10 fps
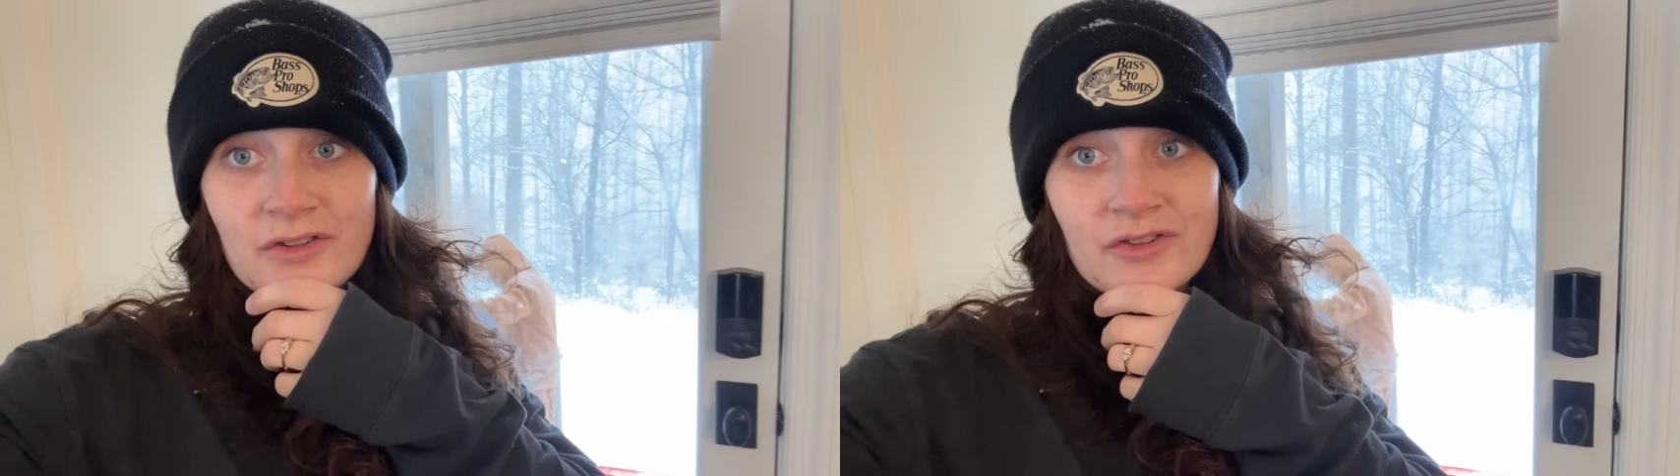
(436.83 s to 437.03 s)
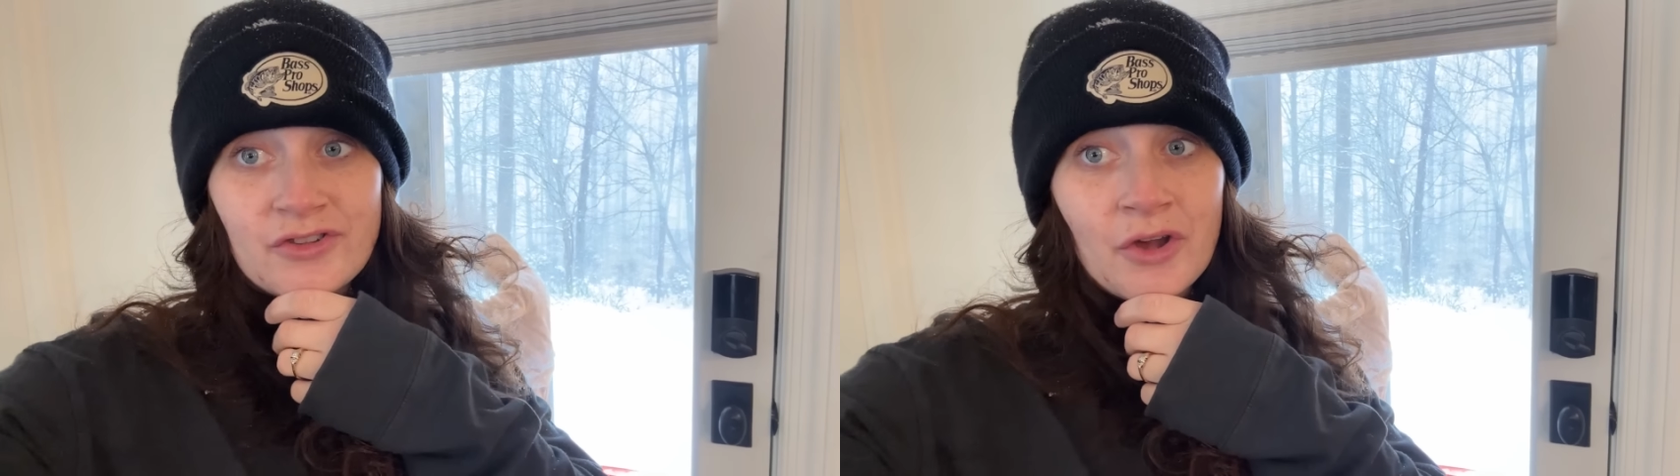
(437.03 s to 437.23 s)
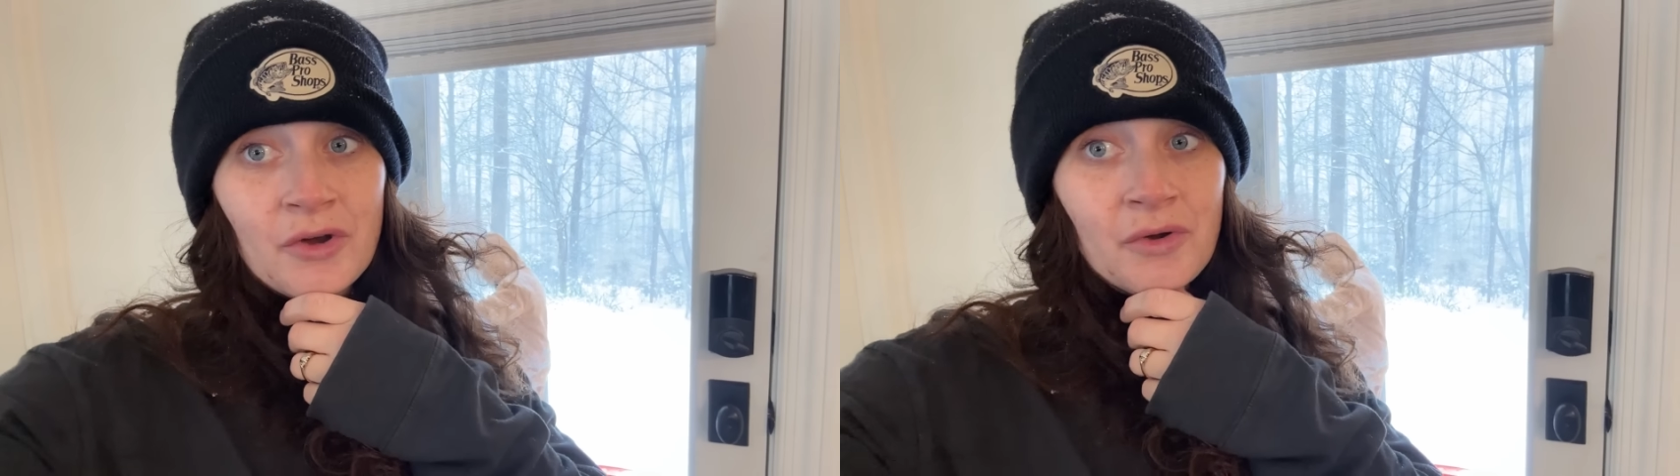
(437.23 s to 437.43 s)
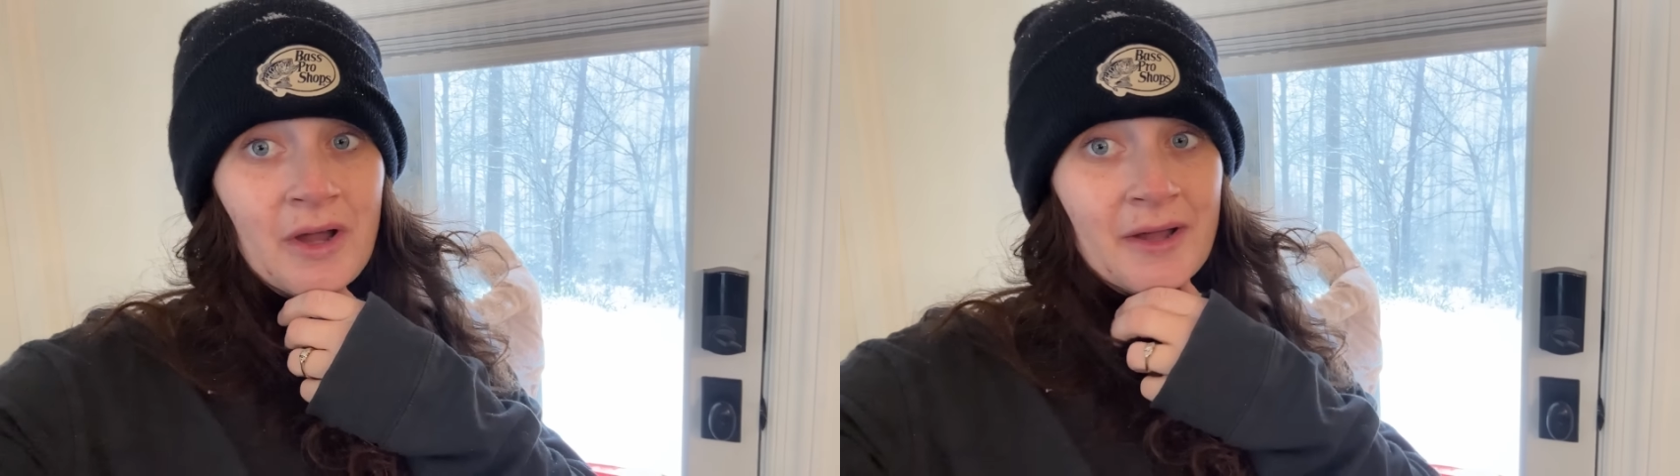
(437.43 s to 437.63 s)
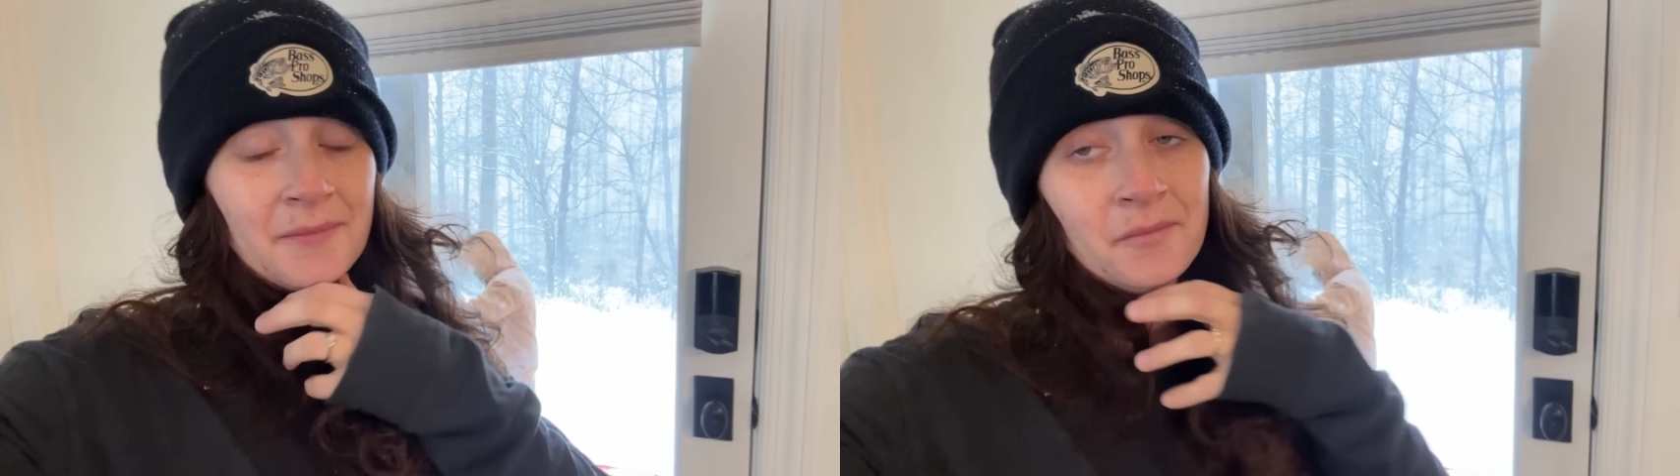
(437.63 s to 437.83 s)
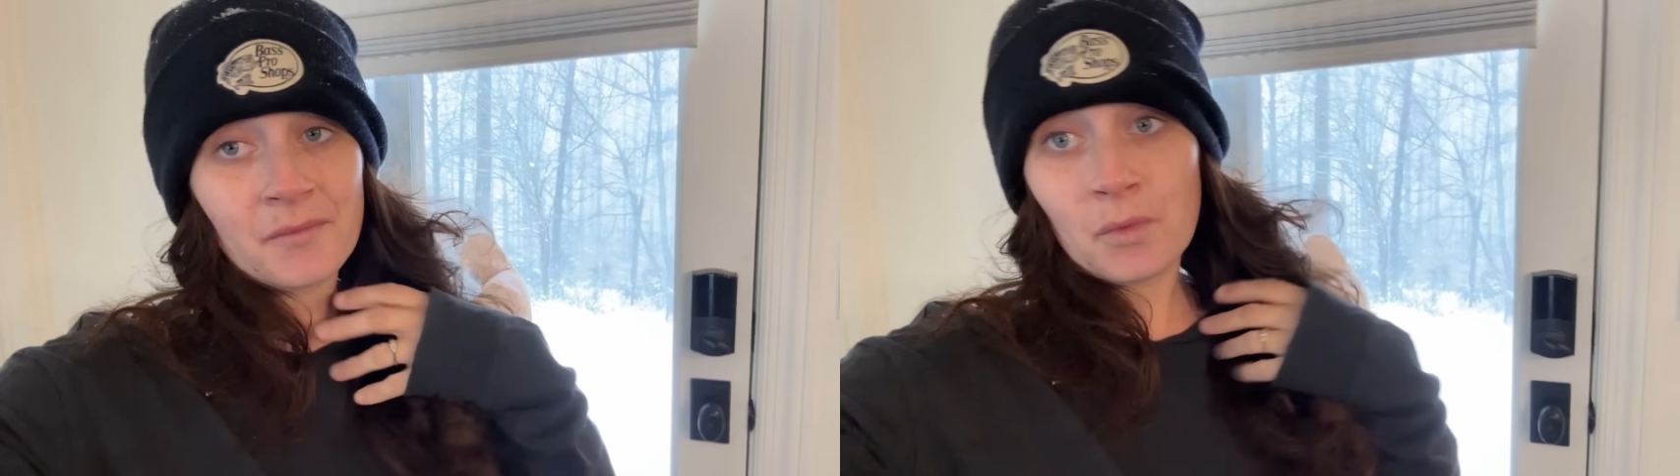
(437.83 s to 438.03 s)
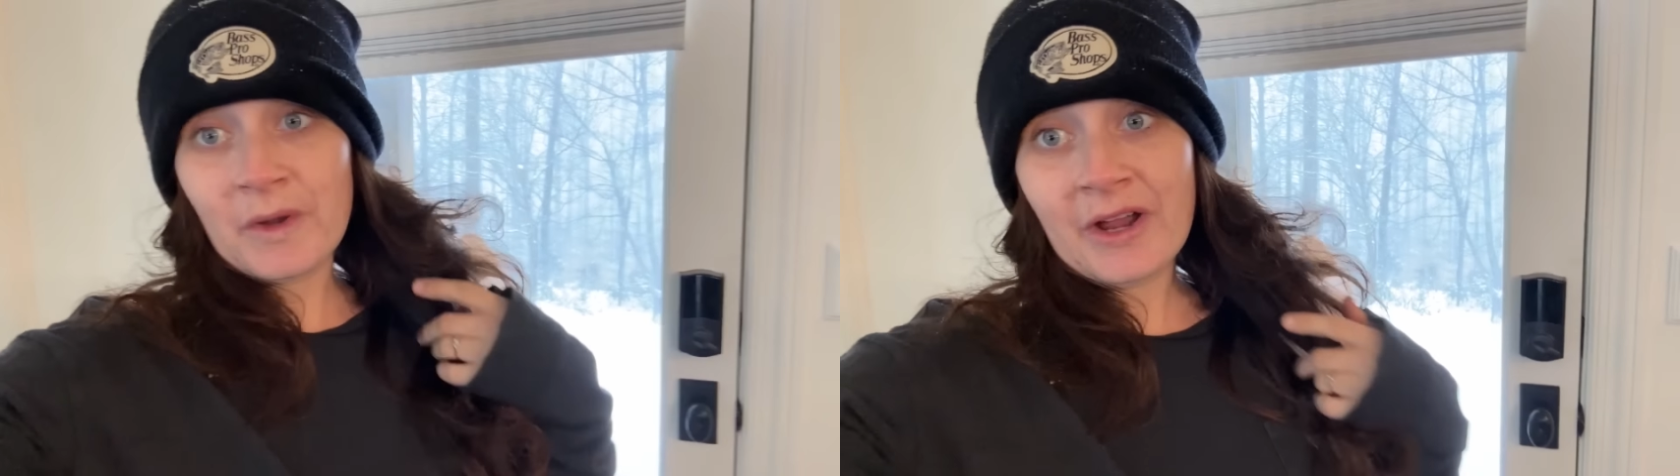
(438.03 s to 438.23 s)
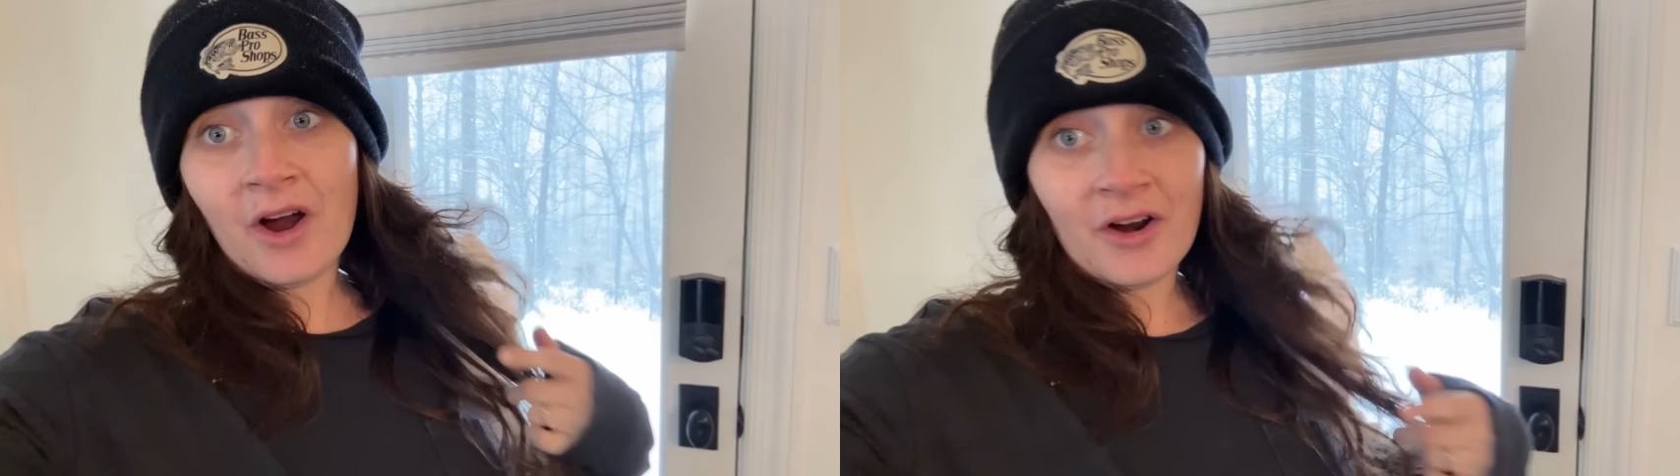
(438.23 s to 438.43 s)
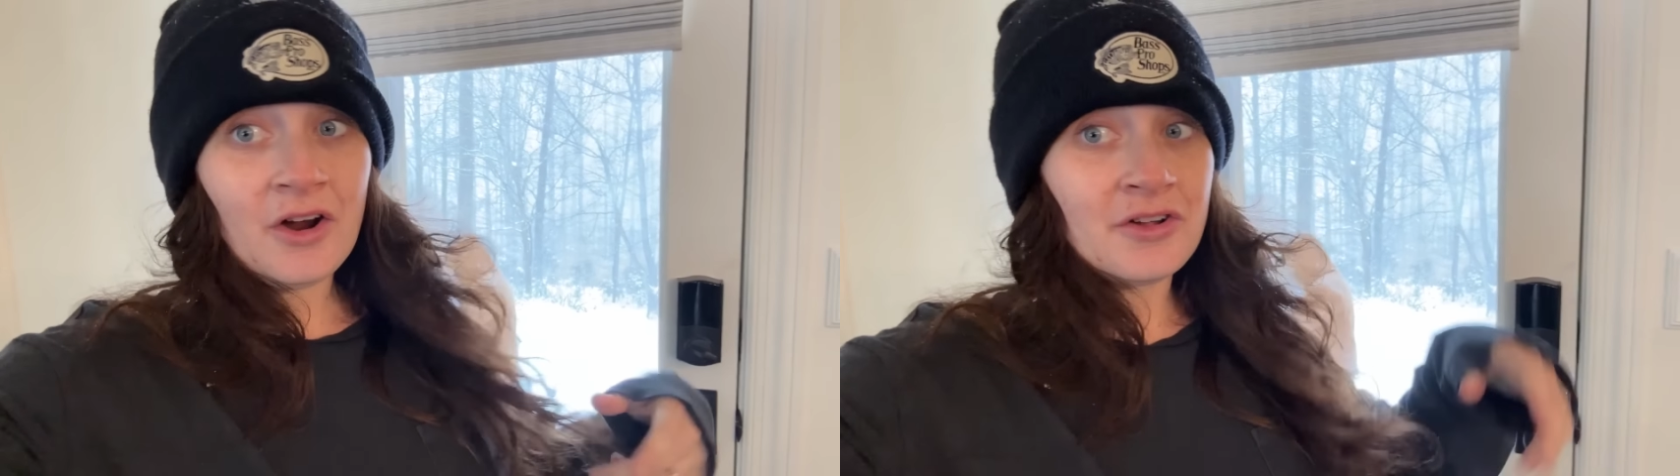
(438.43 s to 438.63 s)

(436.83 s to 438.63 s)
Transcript: so um, we are